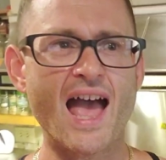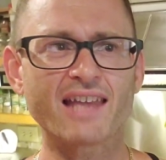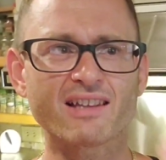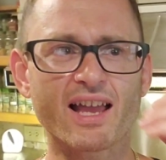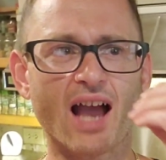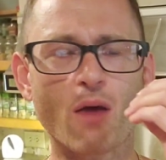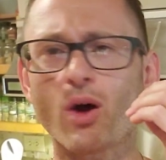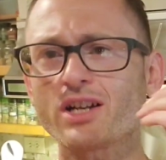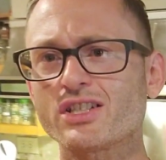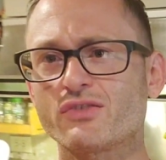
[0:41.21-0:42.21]
And like I
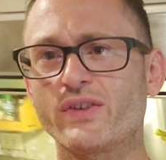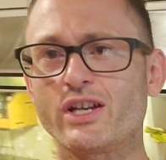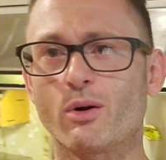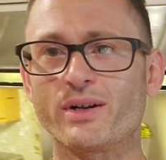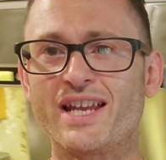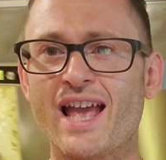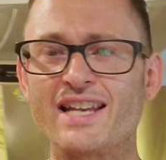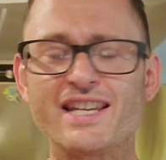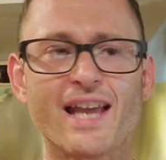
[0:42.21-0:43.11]
watched this video, and he and he